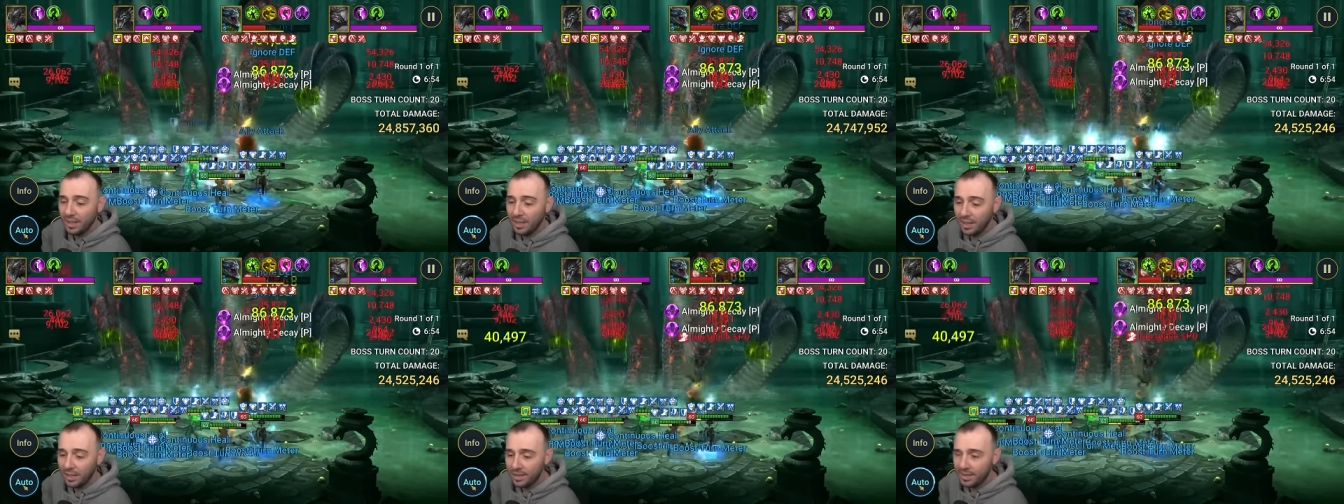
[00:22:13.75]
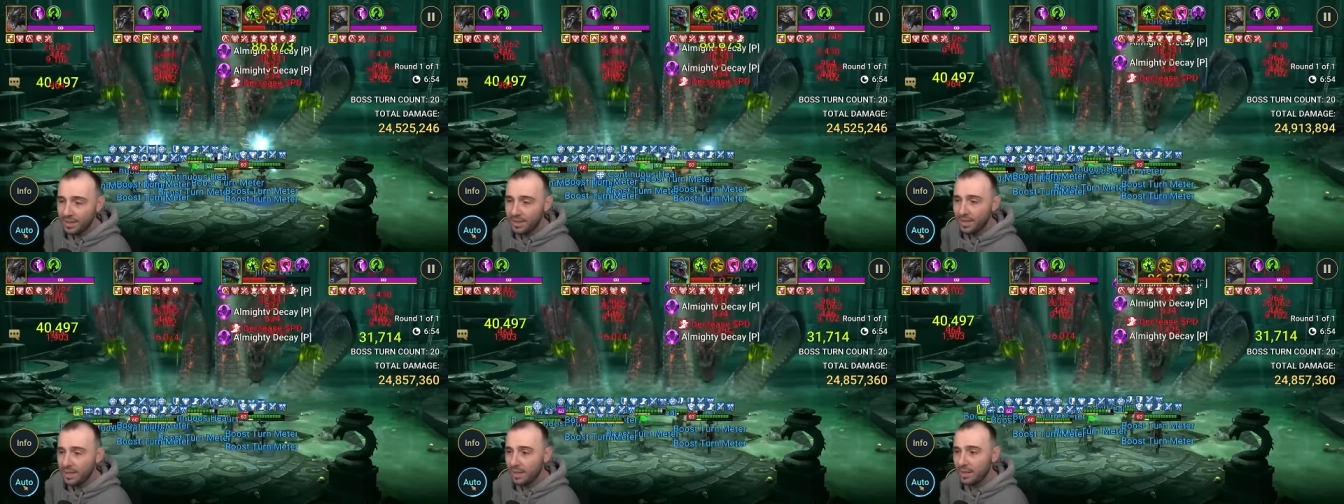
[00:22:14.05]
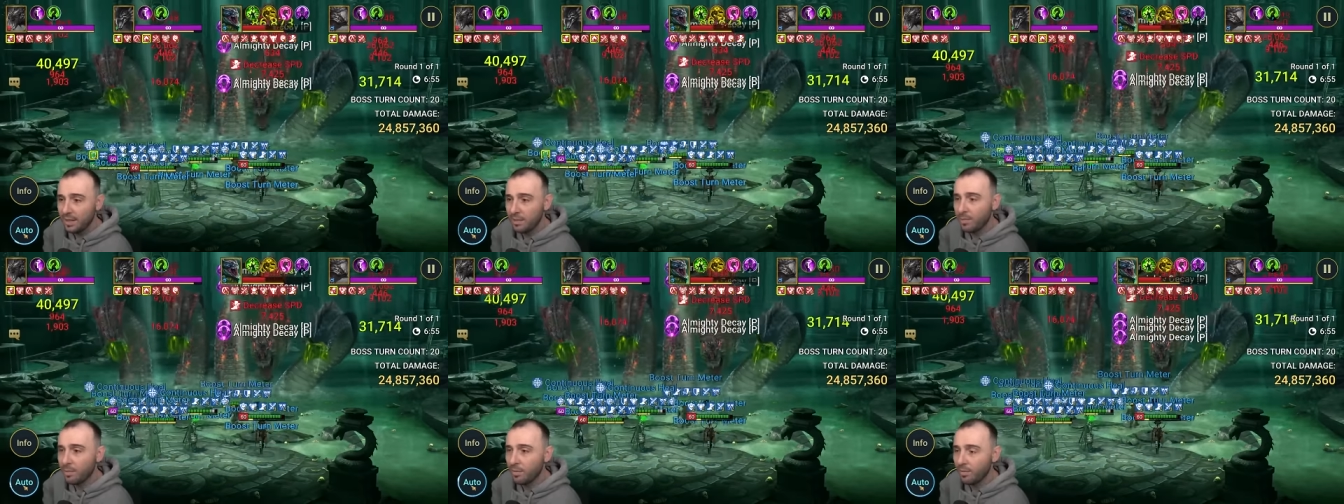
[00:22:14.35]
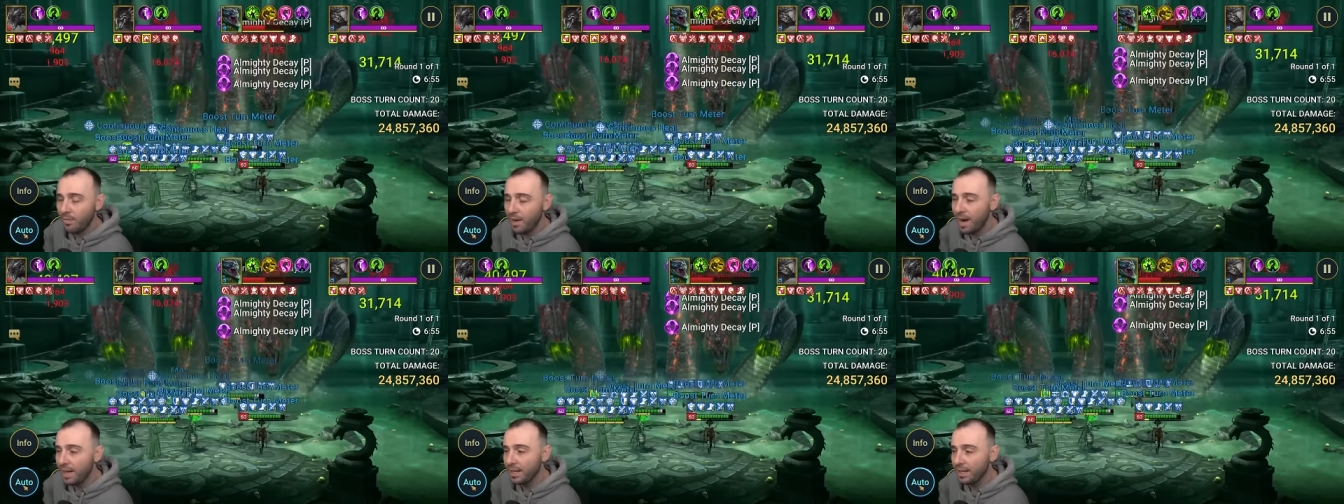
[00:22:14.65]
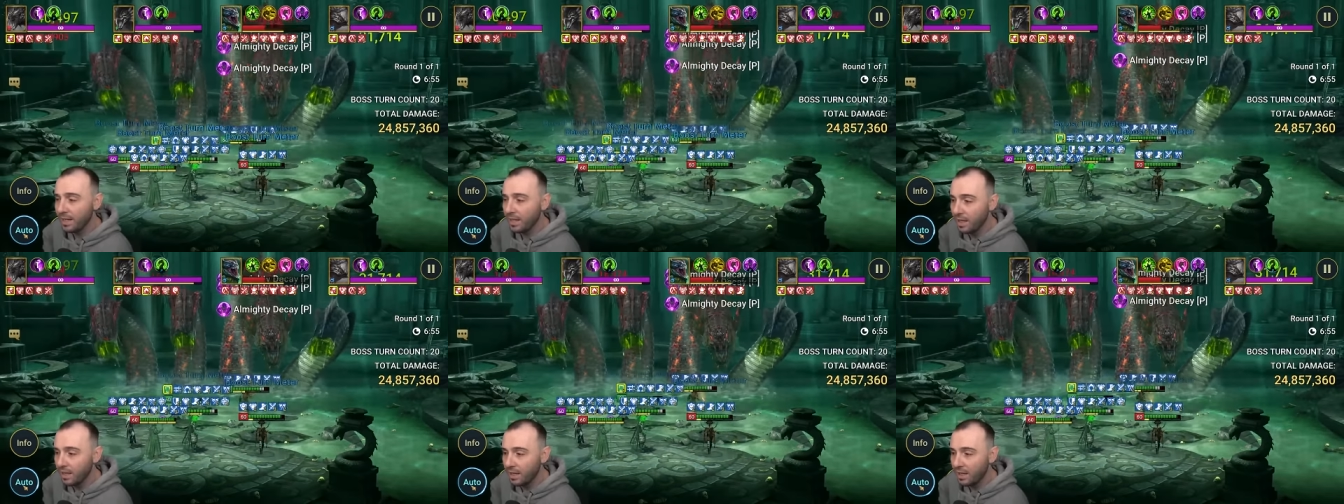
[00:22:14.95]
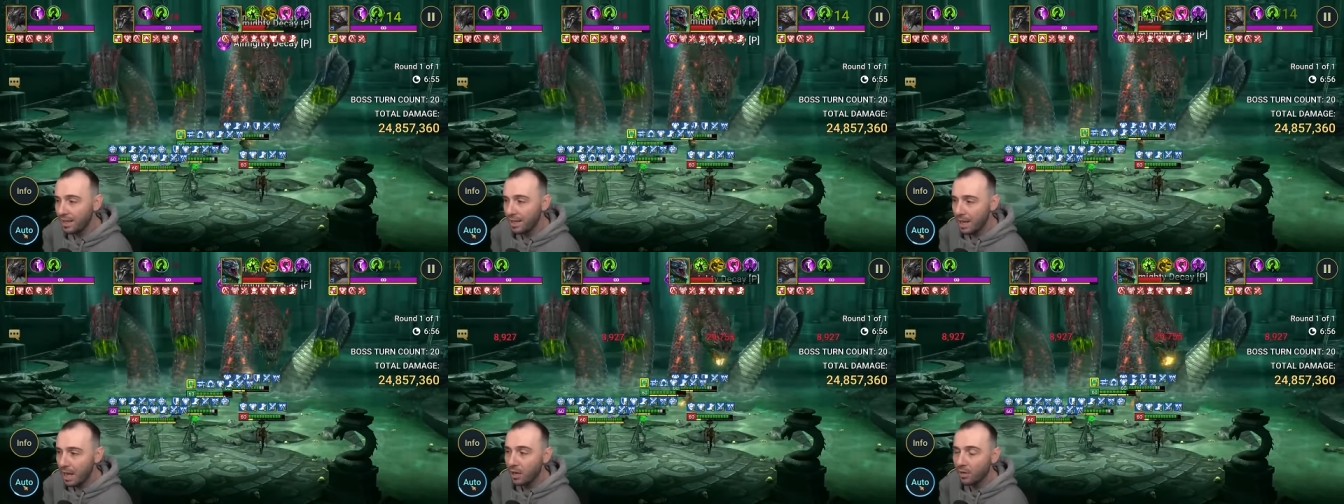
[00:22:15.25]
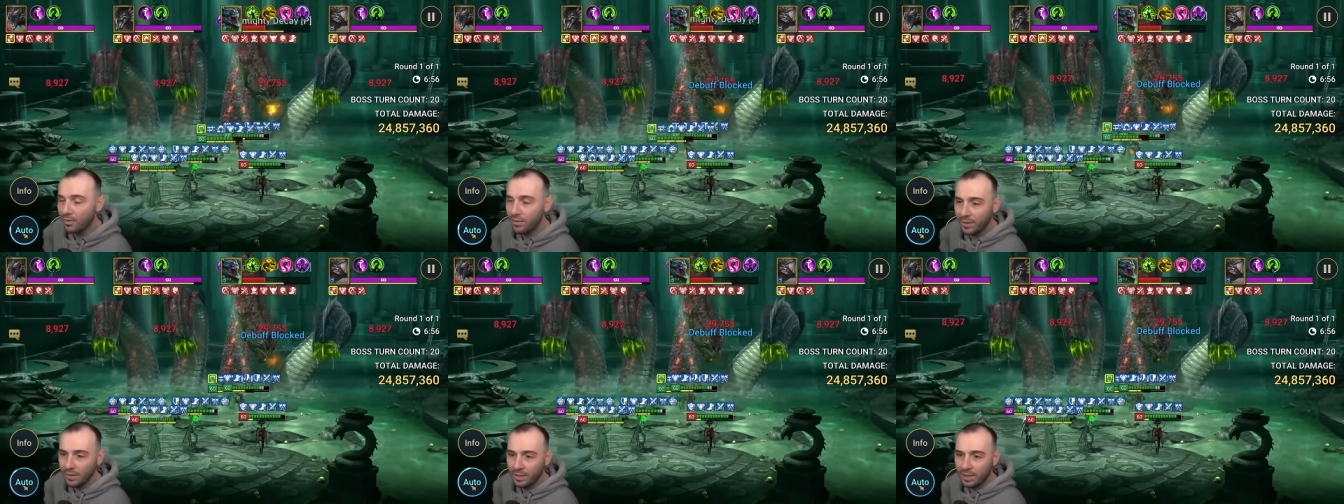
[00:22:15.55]
it's still uh, providing a, a, lot
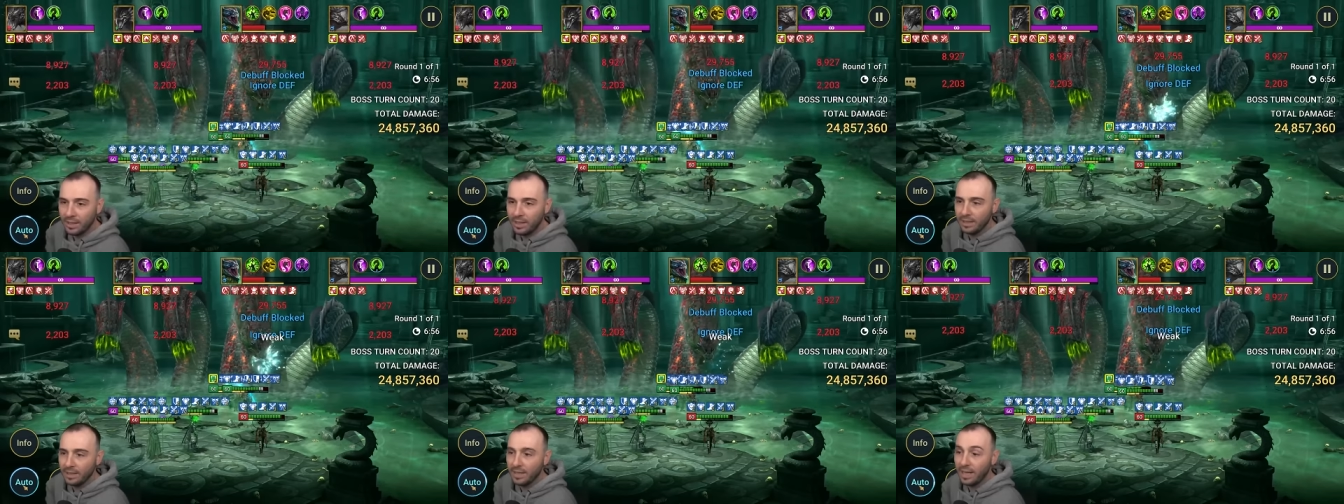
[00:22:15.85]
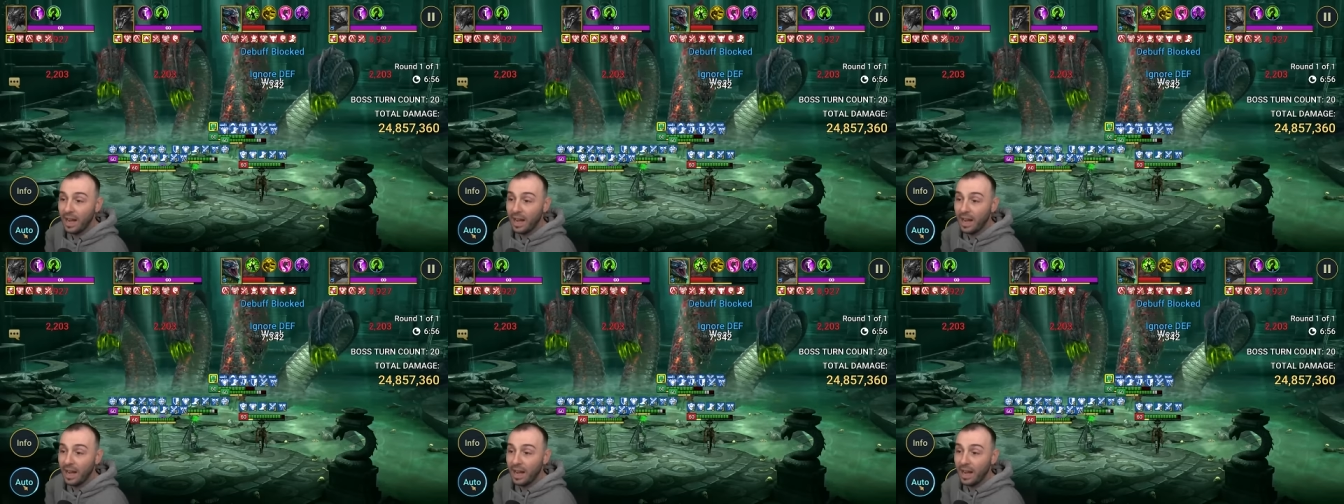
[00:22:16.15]
of utility.